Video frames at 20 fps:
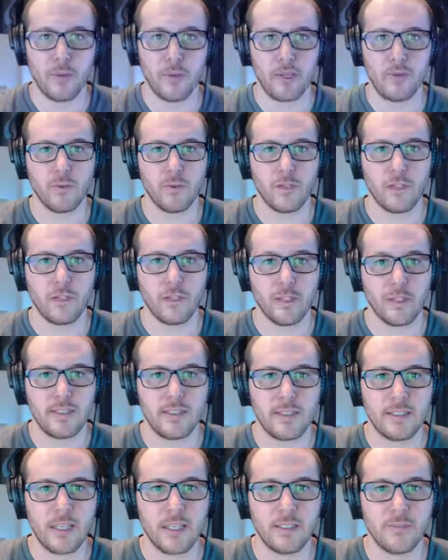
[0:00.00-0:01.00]
Bitcoin
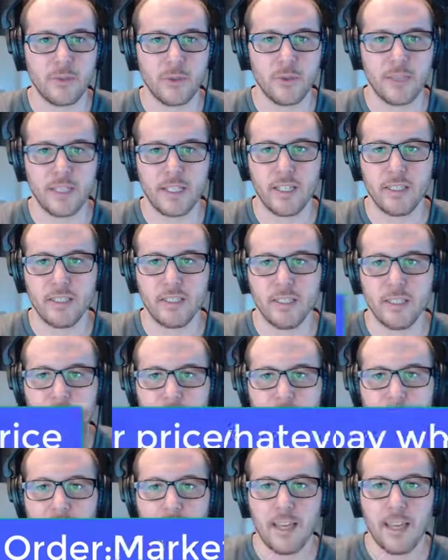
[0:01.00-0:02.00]
instead of doing it
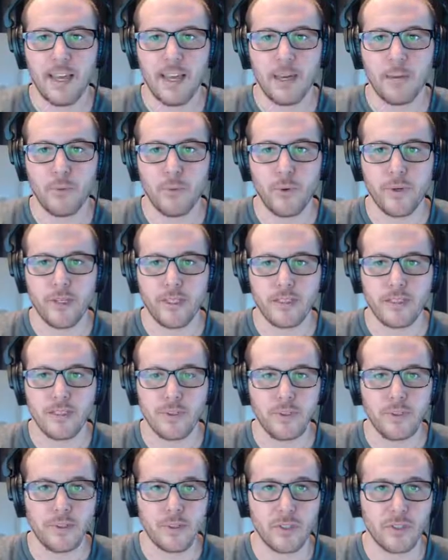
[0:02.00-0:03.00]
at
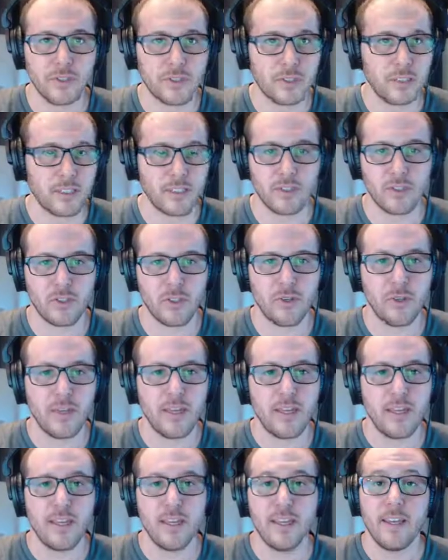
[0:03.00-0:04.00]
0.006. So
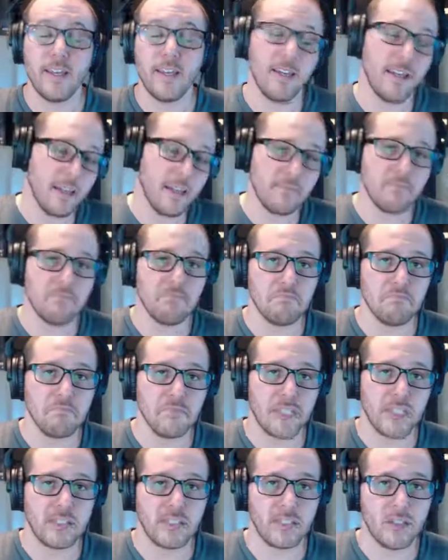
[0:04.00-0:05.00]

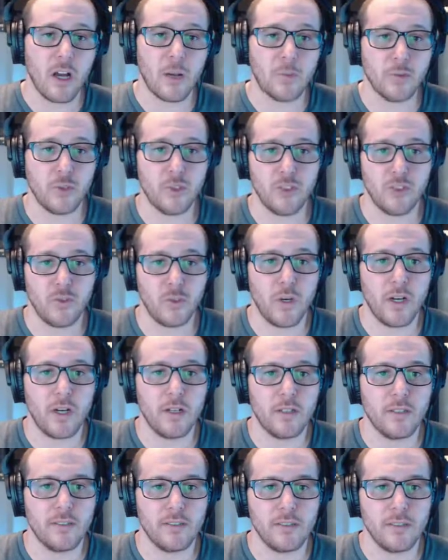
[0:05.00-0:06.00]
that's an option as
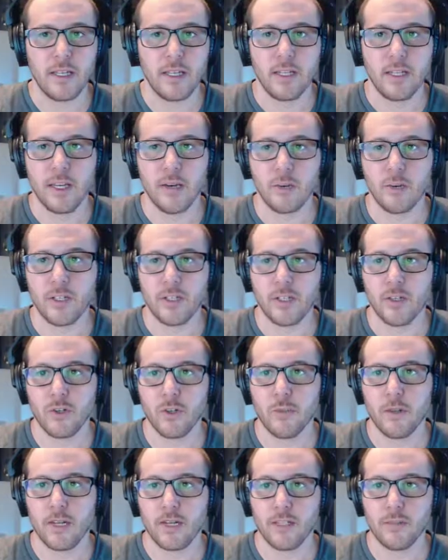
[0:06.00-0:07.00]
well. Now we're going to
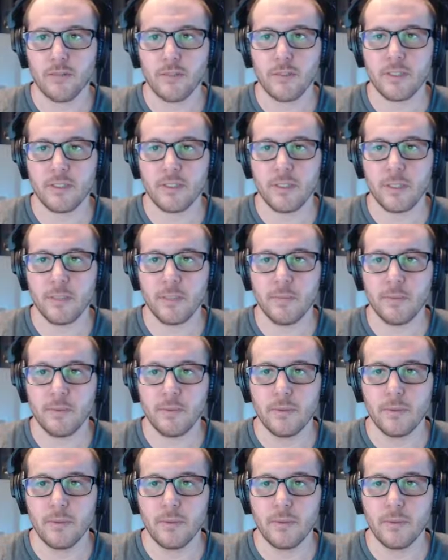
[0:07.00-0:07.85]
go back up to the top.